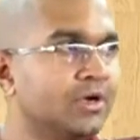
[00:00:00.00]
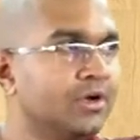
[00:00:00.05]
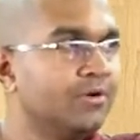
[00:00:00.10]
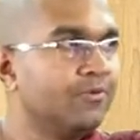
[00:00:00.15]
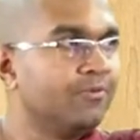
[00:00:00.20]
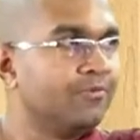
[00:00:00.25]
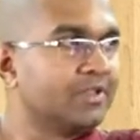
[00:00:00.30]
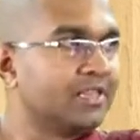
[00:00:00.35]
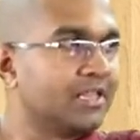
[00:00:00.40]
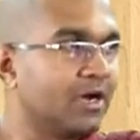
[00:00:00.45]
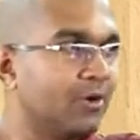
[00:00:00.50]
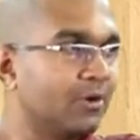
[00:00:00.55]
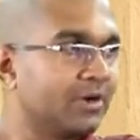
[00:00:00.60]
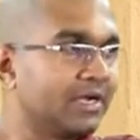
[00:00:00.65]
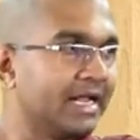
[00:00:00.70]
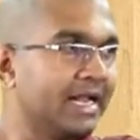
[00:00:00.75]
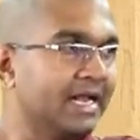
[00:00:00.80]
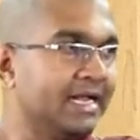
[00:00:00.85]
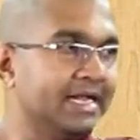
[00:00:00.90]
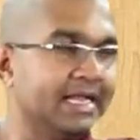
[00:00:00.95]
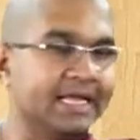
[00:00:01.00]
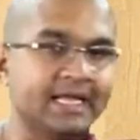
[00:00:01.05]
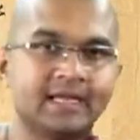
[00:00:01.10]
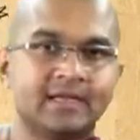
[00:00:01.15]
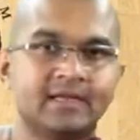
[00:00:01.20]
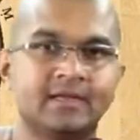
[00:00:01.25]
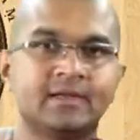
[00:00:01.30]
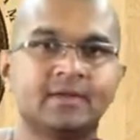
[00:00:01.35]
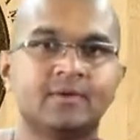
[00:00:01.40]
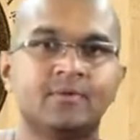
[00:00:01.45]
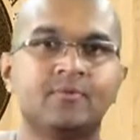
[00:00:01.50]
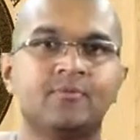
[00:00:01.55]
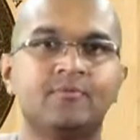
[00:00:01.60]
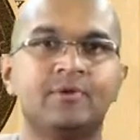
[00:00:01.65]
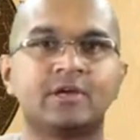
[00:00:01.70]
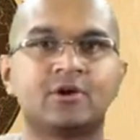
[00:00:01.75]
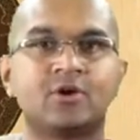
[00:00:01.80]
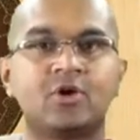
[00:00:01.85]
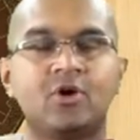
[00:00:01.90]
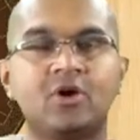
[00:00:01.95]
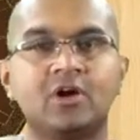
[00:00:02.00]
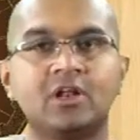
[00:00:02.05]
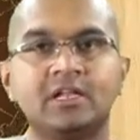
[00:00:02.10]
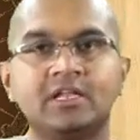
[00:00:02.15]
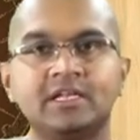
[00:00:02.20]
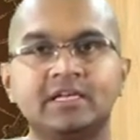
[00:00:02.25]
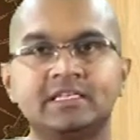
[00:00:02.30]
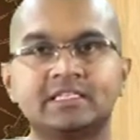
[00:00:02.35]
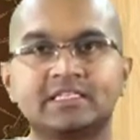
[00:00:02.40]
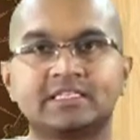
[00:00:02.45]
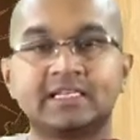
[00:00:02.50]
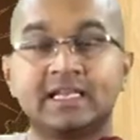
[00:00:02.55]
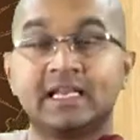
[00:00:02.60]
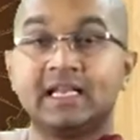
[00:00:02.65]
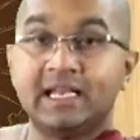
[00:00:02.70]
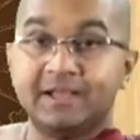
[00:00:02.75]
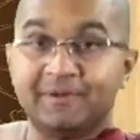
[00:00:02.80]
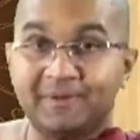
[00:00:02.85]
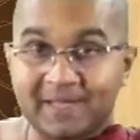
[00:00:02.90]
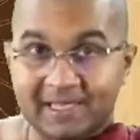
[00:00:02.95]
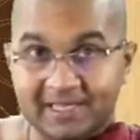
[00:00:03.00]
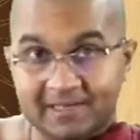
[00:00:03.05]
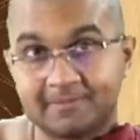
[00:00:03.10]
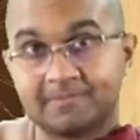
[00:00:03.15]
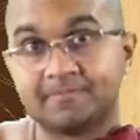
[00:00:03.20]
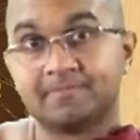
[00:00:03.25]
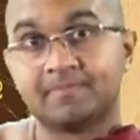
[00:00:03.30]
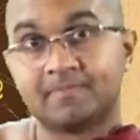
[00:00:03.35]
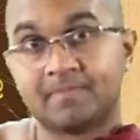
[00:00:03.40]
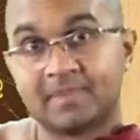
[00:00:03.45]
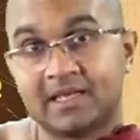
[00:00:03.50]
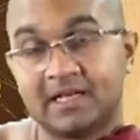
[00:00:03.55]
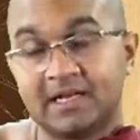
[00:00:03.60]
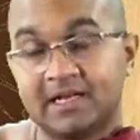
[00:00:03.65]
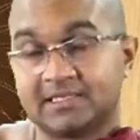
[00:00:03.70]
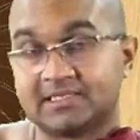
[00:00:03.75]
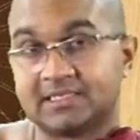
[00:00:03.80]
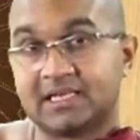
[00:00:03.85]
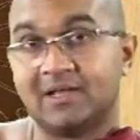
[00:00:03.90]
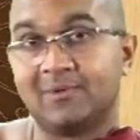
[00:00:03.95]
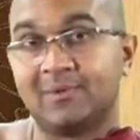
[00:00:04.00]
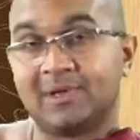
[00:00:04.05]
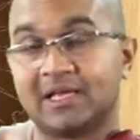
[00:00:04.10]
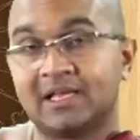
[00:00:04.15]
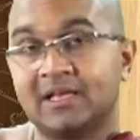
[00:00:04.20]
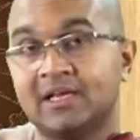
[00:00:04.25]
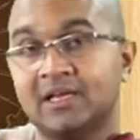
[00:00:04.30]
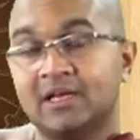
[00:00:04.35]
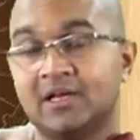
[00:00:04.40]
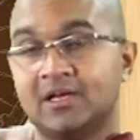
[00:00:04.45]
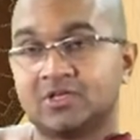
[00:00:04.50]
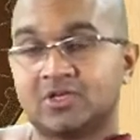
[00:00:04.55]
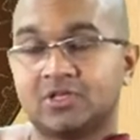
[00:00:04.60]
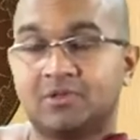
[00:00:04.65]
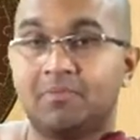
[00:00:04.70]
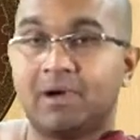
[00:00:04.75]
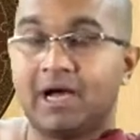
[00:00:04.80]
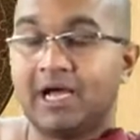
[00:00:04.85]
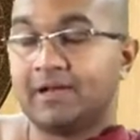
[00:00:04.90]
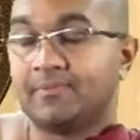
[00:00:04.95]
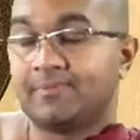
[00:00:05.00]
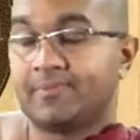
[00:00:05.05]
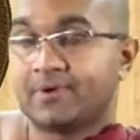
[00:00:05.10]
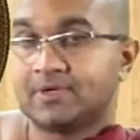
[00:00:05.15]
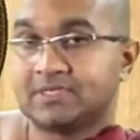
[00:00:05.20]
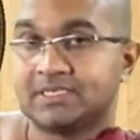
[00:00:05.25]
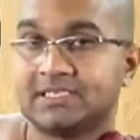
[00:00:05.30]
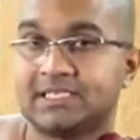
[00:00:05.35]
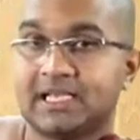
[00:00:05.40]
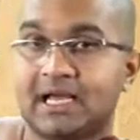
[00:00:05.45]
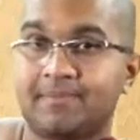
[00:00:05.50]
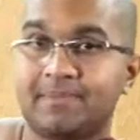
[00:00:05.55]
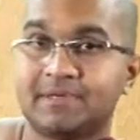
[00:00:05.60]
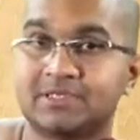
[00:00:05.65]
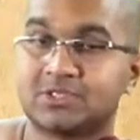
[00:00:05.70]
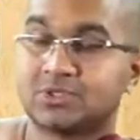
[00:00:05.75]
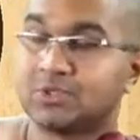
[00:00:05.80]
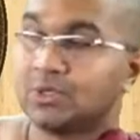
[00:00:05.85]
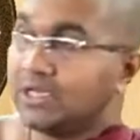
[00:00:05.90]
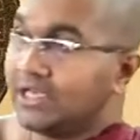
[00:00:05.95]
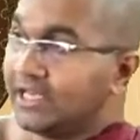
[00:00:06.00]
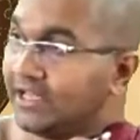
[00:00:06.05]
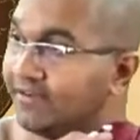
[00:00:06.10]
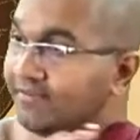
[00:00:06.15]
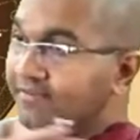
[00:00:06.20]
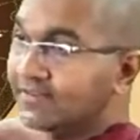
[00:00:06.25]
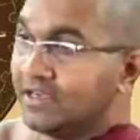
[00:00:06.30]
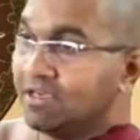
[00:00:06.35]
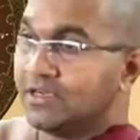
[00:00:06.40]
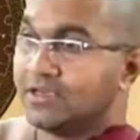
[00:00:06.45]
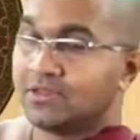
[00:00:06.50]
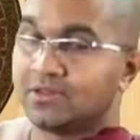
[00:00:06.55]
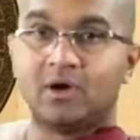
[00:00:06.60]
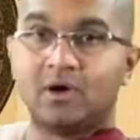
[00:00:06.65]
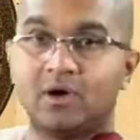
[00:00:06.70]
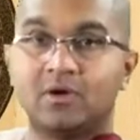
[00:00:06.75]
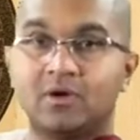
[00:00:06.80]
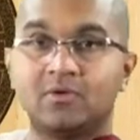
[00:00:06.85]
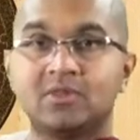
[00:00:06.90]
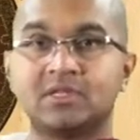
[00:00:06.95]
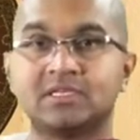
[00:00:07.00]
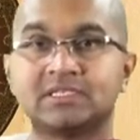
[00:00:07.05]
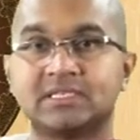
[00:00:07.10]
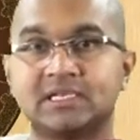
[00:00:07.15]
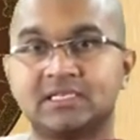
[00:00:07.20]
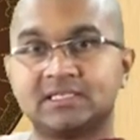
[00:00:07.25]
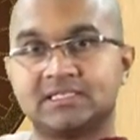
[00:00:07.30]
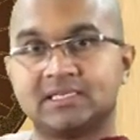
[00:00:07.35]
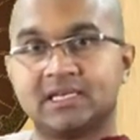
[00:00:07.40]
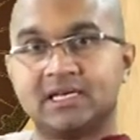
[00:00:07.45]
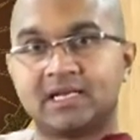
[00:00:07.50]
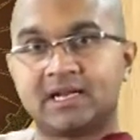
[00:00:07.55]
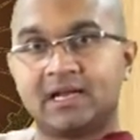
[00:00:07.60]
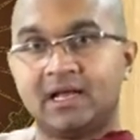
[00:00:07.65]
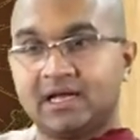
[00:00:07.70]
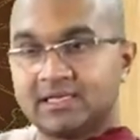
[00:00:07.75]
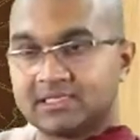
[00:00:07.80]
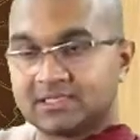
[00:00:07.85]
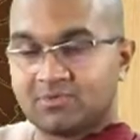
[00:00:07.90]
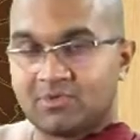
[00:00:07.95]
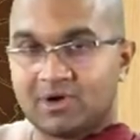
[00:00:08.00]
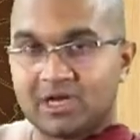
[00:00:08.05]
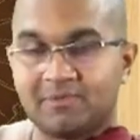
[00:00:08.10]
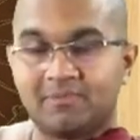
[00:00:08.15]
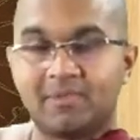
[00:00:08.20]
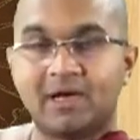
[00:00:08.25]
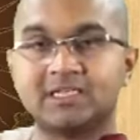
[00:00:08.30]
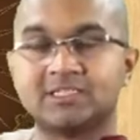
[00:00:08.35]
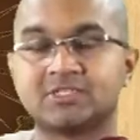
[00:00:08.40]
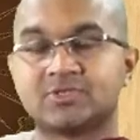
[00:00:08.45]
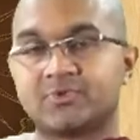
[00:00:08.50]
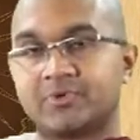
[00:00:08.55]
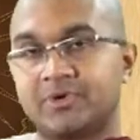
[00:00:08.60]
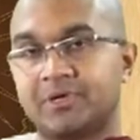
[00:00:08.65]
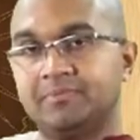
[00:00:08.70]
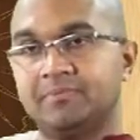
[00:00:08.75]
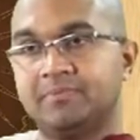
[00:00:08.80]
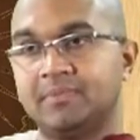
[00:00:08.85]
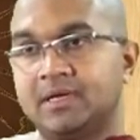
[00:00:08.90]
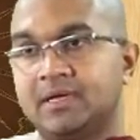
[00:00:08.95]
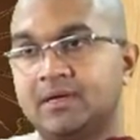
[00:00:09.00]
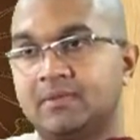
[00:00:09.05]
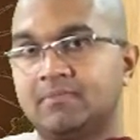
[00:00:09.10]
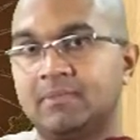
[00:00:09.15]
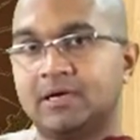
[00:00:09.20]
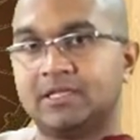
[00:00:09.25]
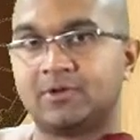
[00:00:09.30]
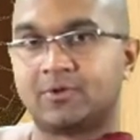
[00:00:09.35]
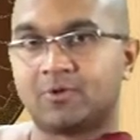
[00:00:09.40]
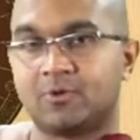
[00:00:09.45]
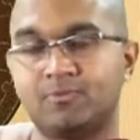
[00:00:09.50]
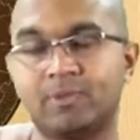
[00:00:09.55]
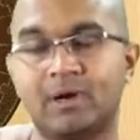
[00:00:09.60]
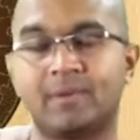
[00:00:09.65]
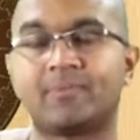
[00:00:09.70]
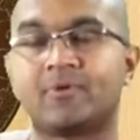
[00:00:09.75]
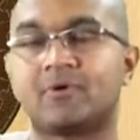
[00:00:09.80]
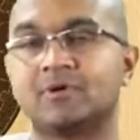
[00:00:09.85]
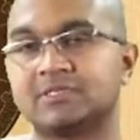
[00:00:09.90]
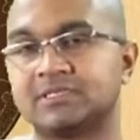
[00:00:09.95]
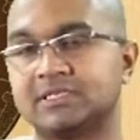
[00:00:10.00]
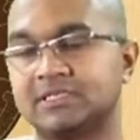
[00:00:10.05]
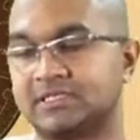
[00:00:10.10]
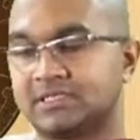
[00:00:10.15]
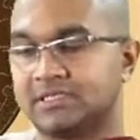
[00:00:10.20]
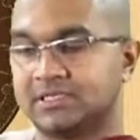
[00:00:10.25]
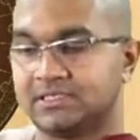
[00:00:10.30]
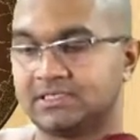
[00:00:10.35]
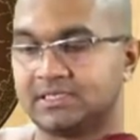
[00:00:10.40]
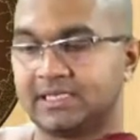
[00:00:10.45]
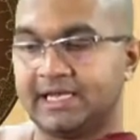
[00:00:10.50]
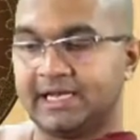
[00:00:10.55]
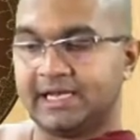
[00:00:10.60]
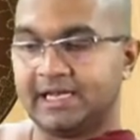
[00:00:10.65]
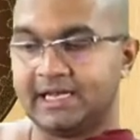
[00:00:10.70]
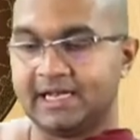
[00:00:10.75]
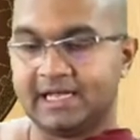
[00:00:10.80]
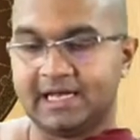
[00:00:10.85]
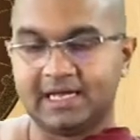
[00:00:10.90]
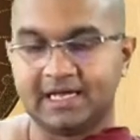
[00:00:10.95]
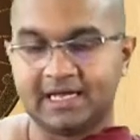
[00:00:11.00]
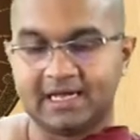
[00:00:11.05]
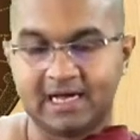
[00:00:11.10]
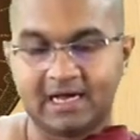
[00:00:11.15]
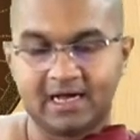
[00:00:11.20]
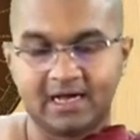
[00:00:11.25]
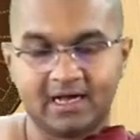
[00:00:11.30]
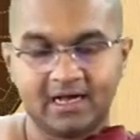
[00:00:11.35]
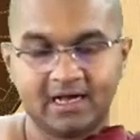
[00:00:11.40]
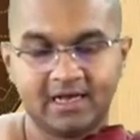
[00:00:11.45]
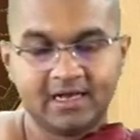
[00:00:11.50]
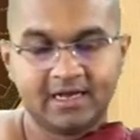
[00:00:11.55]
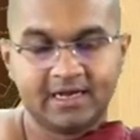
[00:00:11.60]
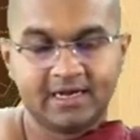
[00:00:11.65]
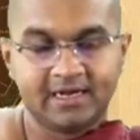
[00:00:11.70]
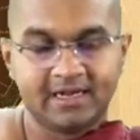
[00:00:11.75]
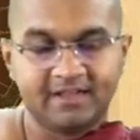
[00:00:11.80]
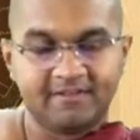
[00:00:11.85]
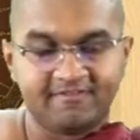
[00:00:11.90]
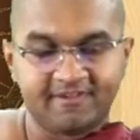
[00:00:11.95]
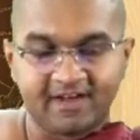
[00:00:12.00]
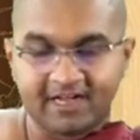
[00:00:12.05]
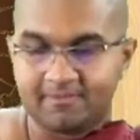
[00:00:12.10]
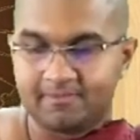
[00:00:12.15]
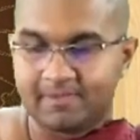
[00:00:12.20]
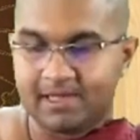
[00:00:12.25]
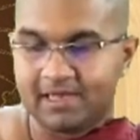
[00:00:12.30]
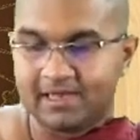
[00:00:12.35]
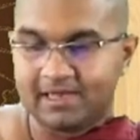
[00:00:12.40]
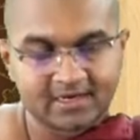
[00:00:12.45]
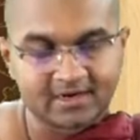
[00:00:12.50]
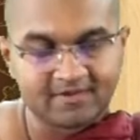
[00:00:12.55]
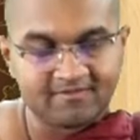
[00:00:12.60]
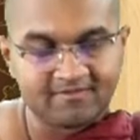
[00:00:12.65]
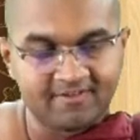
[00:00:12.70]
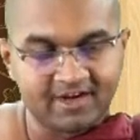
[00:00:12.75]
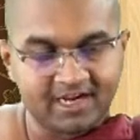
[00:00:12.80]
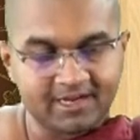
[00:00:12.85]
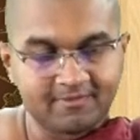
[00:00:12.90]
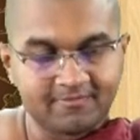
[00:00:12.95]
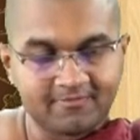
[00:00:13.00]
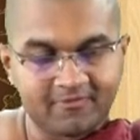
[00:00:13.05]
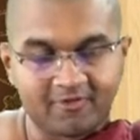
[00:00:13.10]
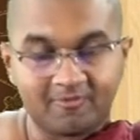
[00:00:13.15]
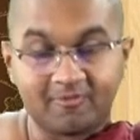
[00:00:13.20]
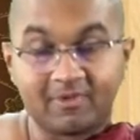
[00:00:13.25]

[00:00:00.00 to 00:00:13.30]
without ending, we call it still living. It's living. So the mind process happens to live throughout the samsara as a one mind stream by the Rupa processes in, uh, are defined by confined from